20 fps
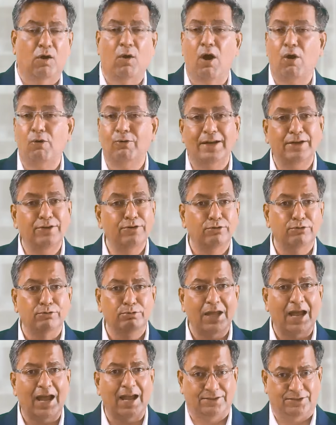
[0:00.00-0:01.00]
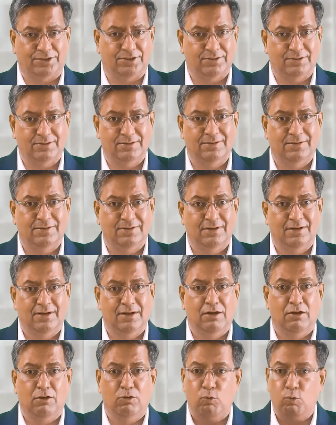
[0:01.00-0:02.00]
Now, how can you do that?
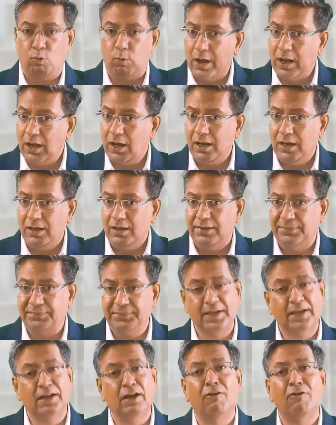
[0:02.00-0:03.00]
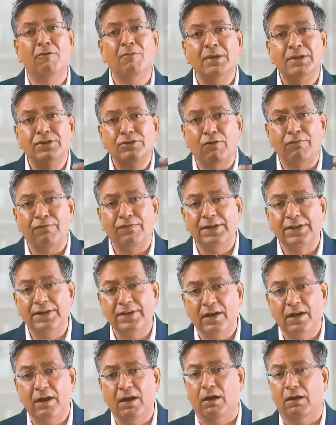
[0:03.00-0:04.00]
Well, the government of
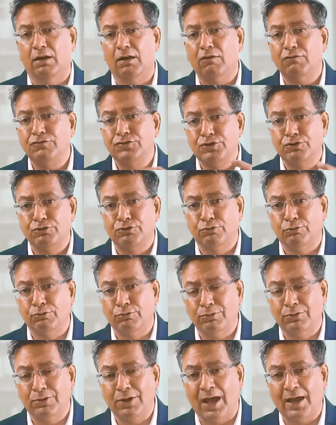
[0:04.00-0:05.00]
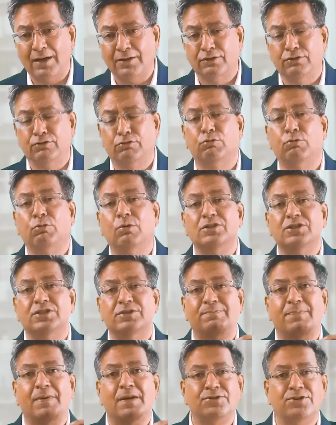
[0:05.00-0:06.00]
India allows you to do that through a
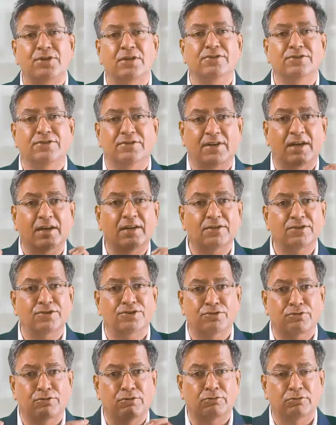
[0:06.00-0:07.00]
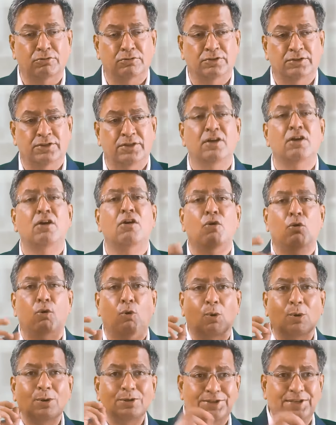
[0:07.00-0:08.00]
special status called
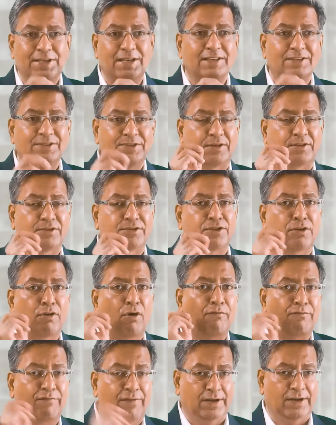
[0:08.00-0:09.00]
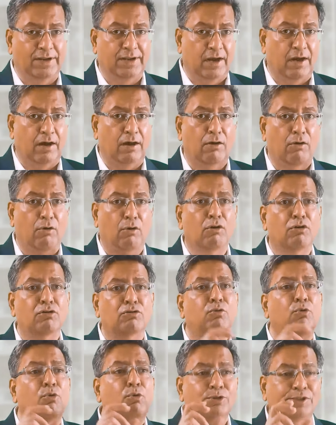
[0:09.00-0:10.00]
Overseas Citizen of India,
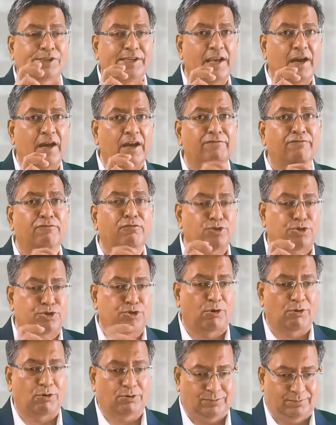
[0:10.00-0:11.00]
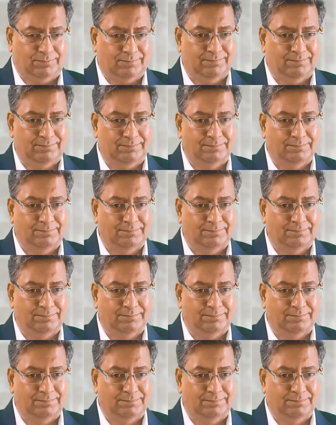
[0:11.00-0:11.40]
or O C I for short.